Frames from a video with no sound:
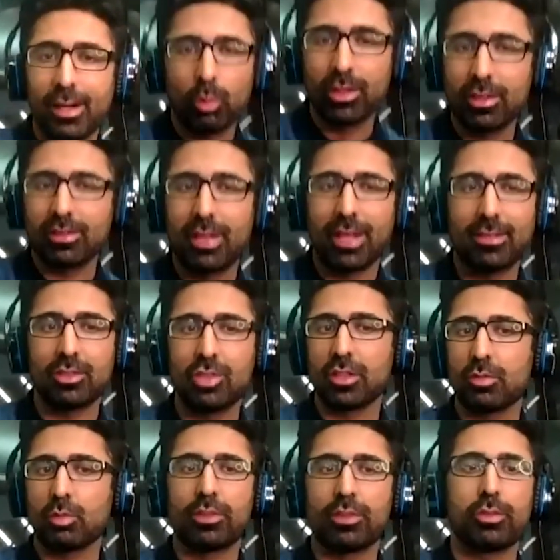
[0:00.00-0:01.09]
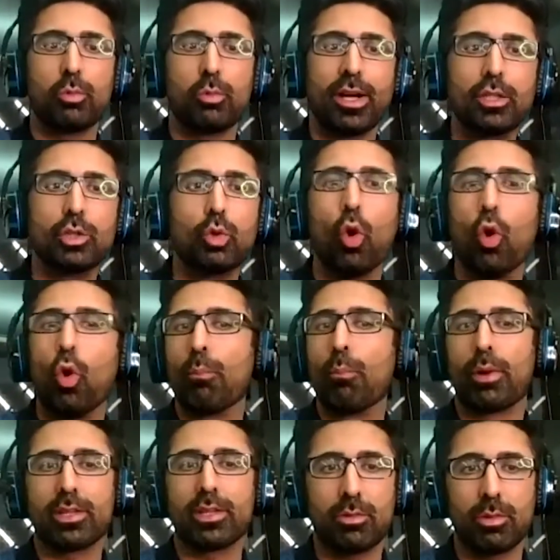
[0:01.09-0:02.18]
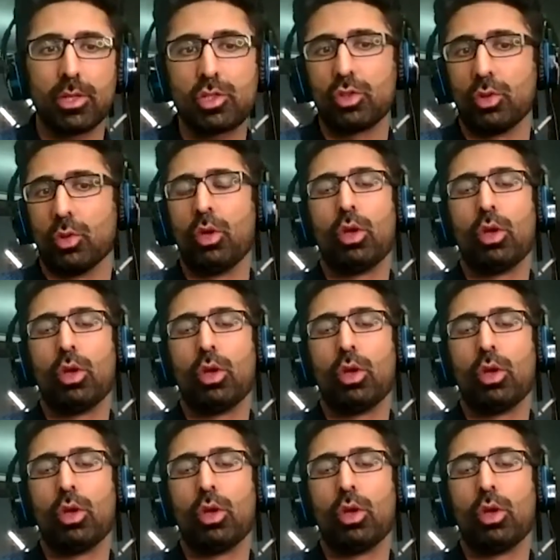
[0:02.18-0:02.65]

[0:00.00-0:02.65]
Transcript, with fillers: What does that suggest? What's the rent to home price ratio?